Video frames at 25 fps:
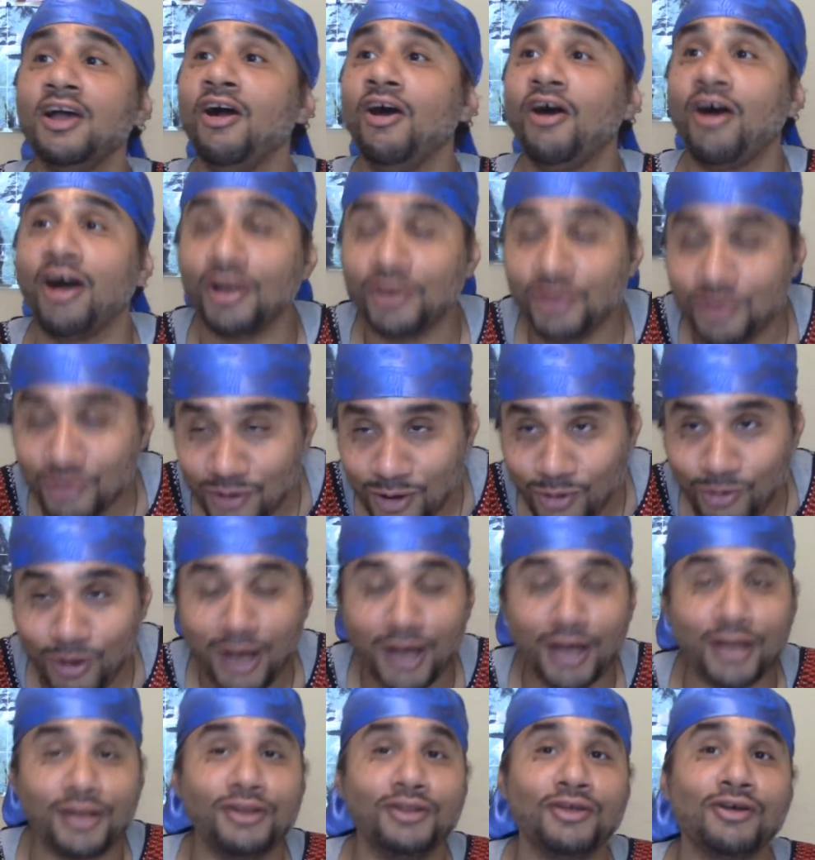Are you
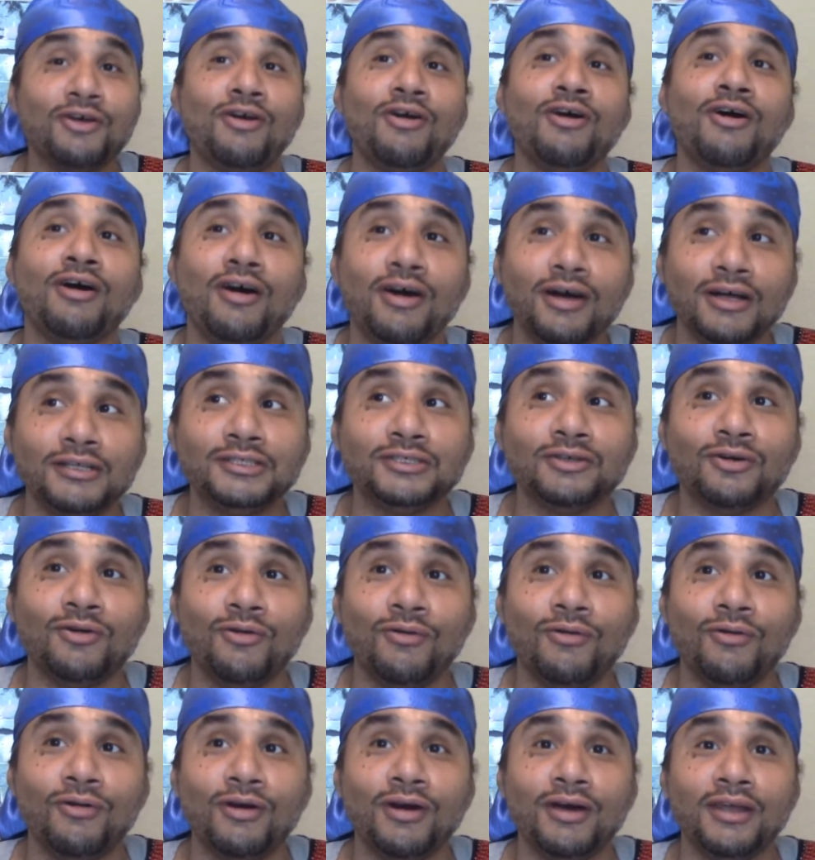cutting the cards
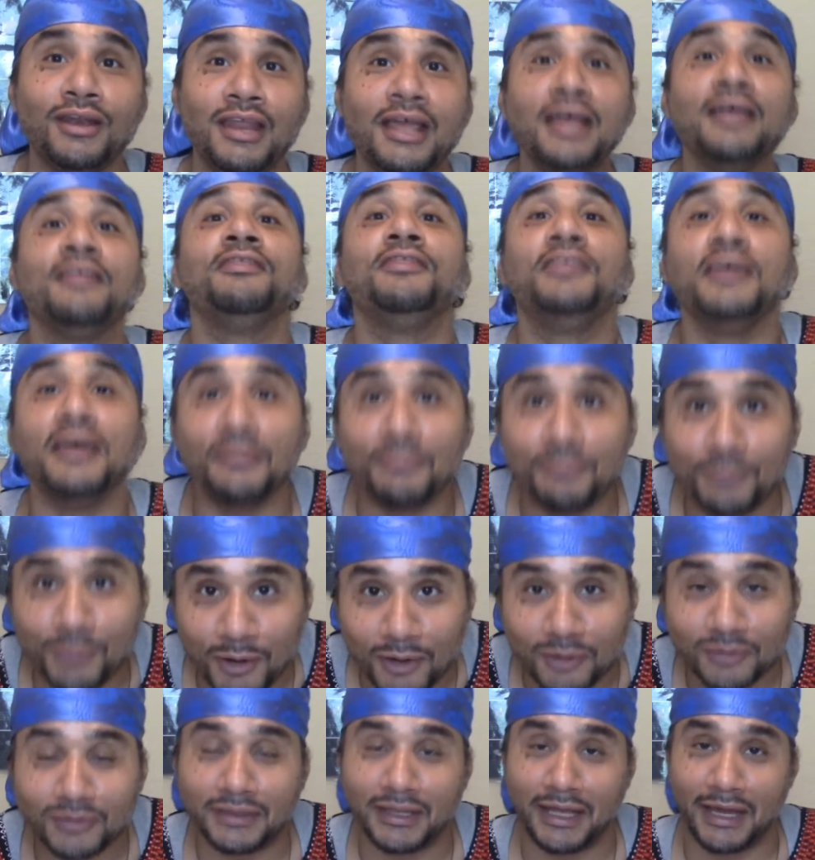on their
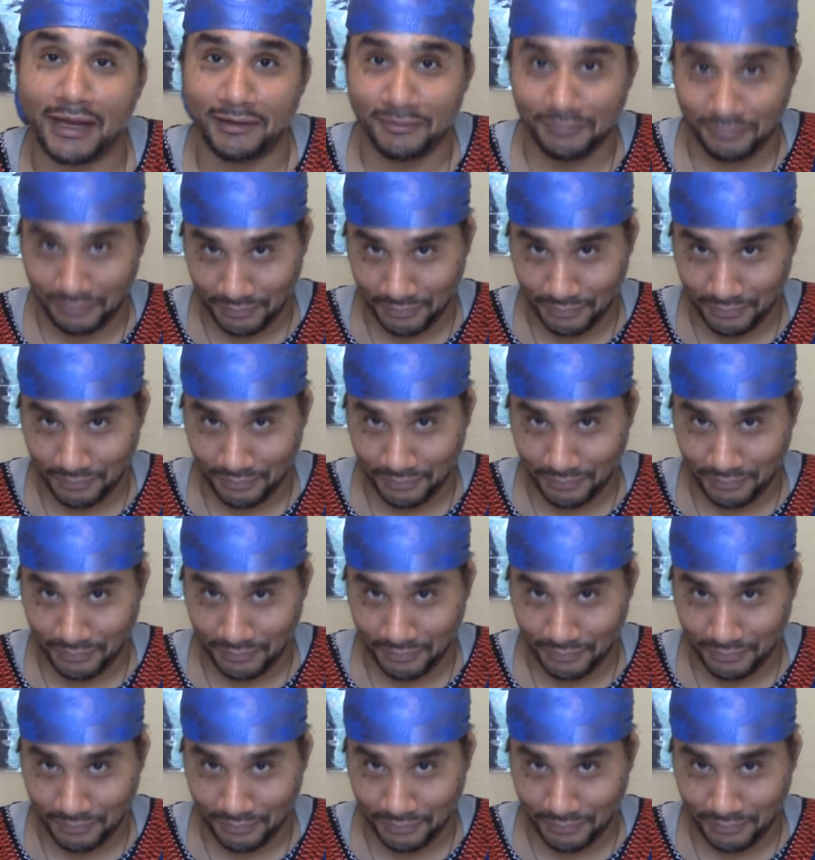birthday?